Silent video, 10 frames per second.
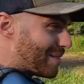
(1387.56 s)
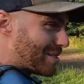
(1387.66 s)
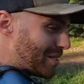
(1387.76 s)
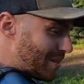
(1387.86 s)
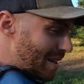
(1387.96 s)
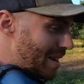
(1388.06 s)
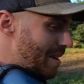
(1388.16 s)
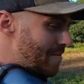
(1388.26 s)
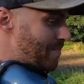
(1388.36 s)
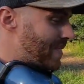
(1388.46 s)
able to.
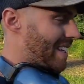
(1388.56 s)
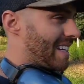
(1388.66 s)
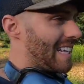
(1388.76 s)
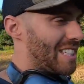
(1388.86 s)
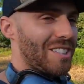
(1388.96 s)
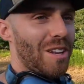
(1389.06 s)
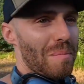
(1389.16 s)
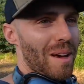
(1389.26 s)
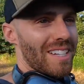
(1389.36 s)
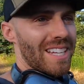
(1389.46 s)
He stood
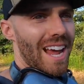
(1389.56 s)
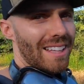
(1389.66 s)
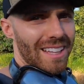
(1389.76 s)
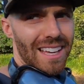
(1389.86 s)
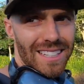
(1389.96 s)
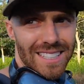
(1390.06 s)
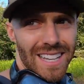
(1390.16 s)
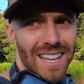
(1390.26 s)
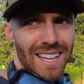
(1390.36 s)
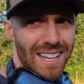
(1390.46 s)
up on his hind
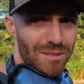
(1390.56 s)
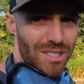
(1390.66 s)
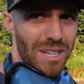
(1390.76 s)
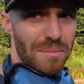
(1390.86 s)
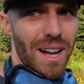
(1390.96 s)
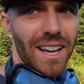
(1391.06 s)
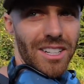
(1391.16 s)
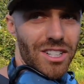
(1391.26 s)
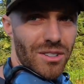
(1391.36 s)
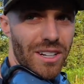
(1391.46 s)
legs. I was sitting
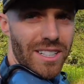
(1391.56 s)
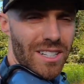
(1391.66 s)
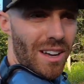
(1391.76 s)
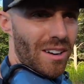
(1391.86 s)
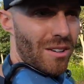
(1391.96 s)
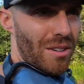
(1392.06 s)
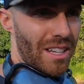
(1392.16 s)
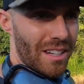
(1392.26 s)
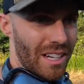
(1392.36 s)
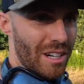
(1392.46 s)
behind a tree, so I don't know,
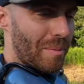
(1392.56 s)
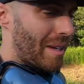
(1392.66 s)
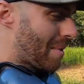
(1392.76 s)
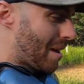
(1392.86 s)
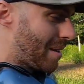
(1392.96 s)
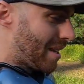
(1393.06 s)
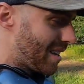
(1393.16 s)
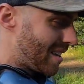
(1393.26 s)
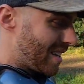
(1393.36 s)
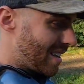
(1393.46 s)
he could hear me maybe.
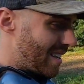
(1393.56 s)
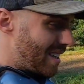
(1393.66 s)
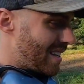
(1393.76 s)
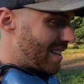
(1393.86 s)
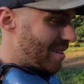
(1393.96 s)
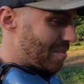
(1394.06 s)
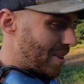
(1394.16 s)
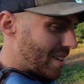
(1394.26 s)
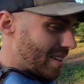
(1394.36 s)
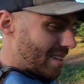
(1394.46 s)

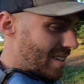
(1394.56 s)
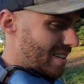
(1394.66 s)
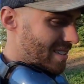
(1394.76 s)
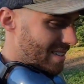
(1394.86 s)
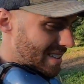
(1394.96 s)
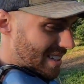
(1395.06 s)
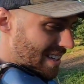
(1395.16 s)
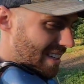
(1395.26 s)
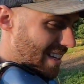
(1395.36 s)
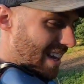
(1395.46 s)
But
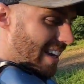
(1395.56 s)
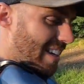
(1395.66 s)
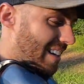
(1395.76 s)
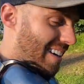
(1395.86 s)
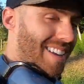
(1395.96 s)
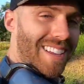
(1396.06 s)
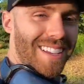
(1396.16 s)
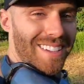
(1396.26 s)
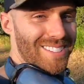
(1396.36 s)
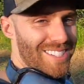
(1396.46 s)
I
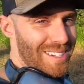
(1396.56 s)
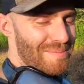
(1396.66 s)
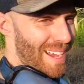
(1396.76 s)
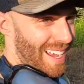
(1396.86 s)
sitting